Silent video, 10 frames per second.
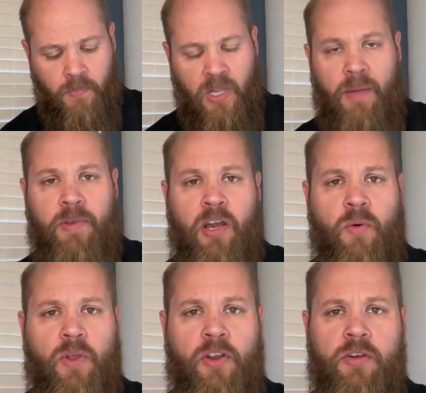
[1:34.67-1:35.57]
let me know
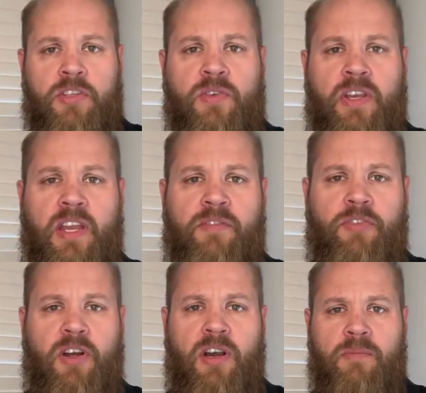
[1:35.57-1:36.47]
where you're tuning in
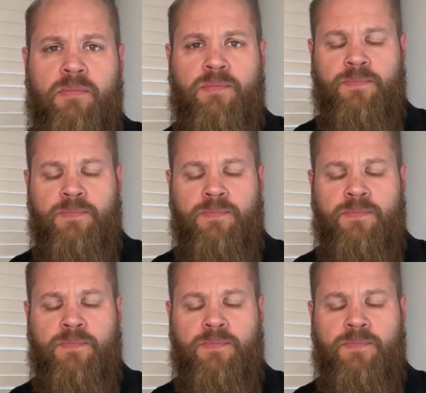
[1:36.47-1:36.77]
from.